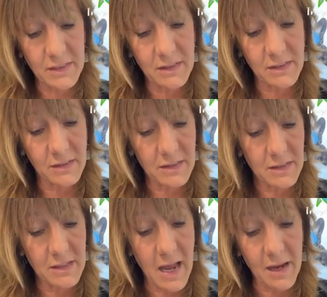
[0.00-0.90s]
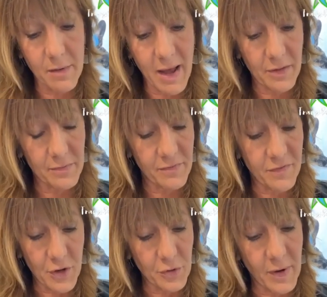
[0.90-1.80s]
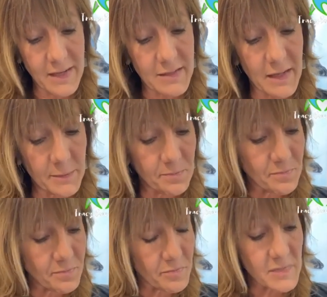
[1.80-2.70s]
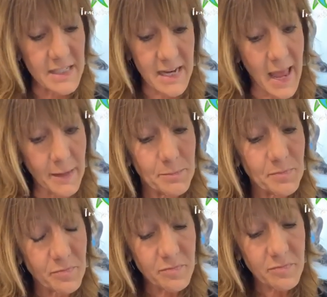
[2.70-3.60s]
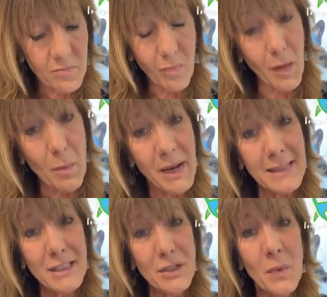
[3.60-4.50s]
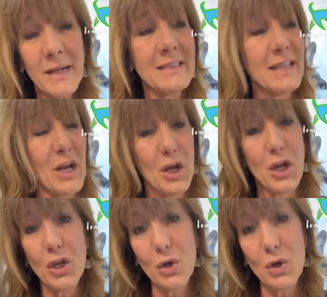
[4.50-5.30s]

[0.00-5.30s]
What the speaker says: This is not about fundraising today. But I did want to say a